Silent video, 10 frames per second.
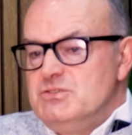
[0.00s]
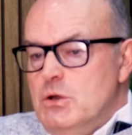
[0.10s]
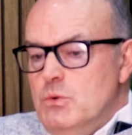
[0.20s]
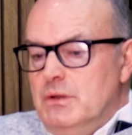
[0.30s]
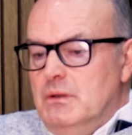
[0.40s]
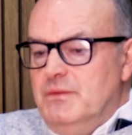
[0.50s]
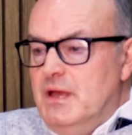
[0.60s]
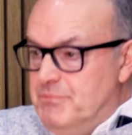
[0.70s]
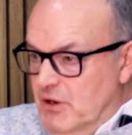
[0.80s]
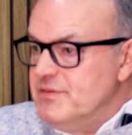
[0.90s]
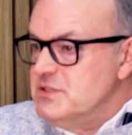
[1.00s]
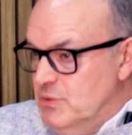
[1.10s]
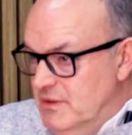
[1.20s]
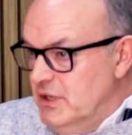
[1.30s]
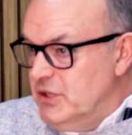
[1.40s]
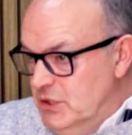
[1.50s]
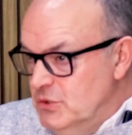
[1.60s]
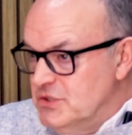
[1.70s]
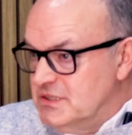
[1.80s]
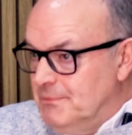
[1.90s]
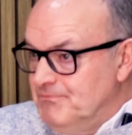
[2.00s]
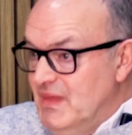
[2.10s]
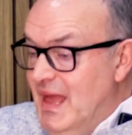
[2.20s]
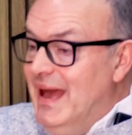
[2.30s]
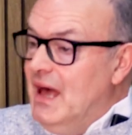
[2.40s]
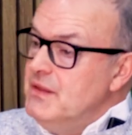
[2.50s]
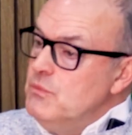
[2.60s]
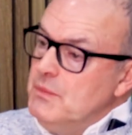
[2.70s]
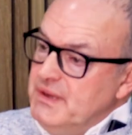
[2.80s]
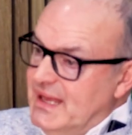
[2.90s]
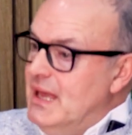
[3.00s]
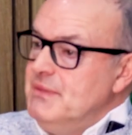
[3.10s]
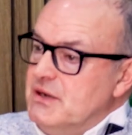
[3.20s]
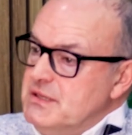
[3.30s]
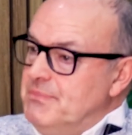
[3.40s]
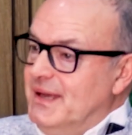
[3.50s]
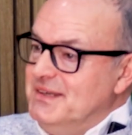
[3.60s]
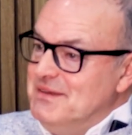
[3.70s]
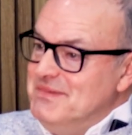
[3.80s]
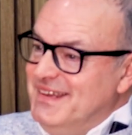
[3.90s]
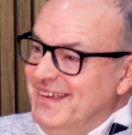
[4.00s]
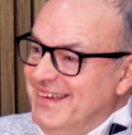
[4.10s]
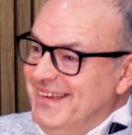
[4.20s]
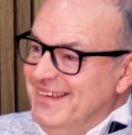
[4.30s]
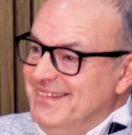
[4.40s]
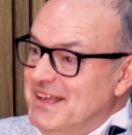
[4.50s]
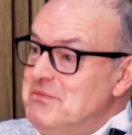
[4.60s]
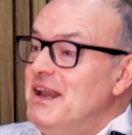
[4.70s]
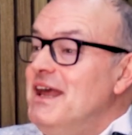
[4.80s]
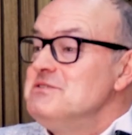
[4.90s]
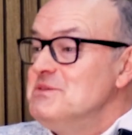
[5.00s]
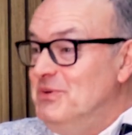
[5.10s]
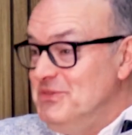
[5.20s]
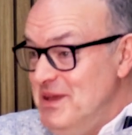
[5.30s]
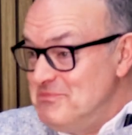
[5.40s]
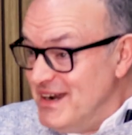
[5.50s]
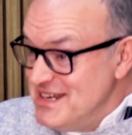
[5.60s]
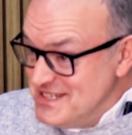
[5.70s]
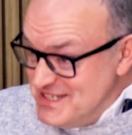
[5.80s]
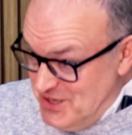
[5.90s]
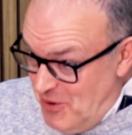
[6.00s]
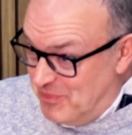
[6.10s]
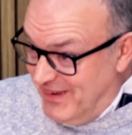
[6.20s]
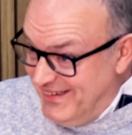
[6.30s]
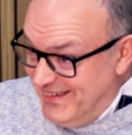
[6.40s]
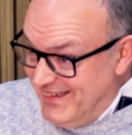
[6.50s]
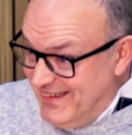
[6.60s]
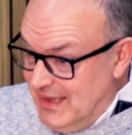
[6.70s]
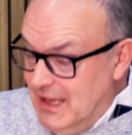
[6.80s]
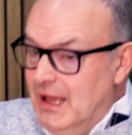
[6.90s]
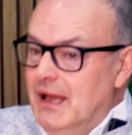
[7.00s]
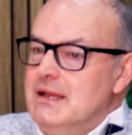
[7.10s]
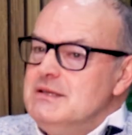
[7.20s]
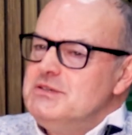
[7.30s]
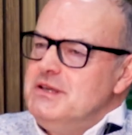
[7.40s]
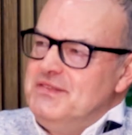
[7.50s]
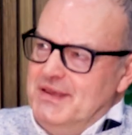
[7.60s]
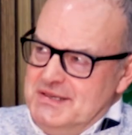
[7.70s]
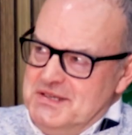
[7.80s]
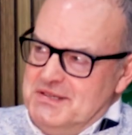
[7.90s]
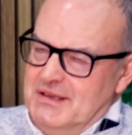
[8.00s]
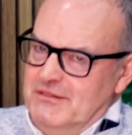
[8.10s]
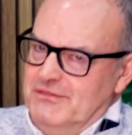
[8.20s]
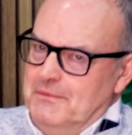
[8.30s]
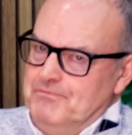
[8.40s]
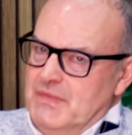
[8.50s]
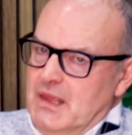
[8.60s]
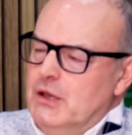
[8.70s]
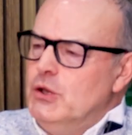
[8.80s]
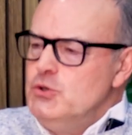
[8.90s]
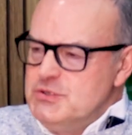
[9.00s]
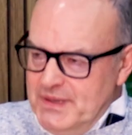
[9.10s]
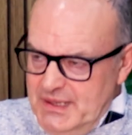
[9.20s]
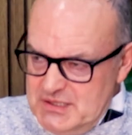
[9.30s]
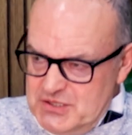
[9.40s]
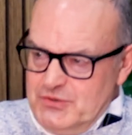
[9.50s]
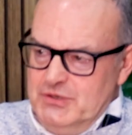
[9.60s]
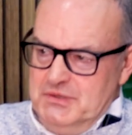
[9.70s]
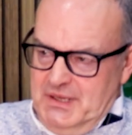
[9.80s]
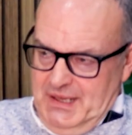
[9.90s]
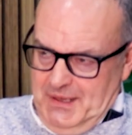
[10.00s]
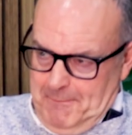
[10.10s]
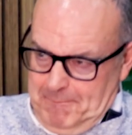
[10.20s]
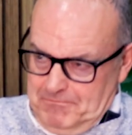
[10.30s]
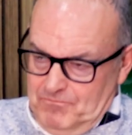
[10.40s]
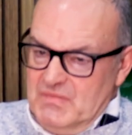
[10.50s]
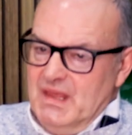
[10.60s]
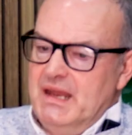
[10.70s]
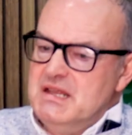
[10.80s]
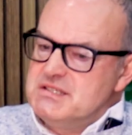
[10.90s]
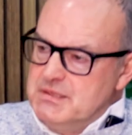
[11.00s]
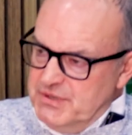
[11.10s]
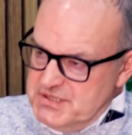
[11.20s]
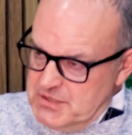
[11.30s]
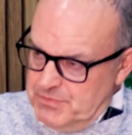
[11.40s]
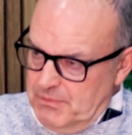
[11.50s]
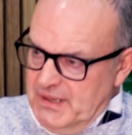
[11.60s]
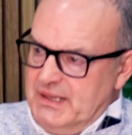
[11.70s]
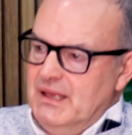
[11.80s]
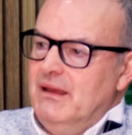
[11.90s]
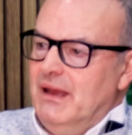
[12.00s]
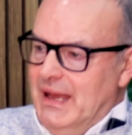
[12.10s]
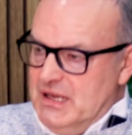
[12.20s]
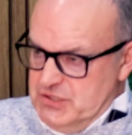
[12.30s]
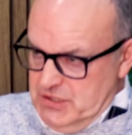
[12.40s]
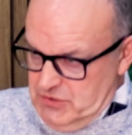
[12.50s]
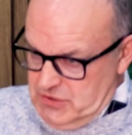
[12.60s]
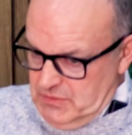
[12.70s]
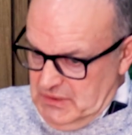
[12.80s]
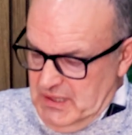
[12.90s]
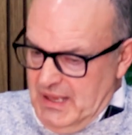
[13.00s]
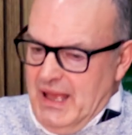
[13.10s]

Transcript: So their profits were huge. And then when we came out of the pandemic, they were allowed to put their prices up. So you think to yourself, who's being screwed here? And it's the British public as usual.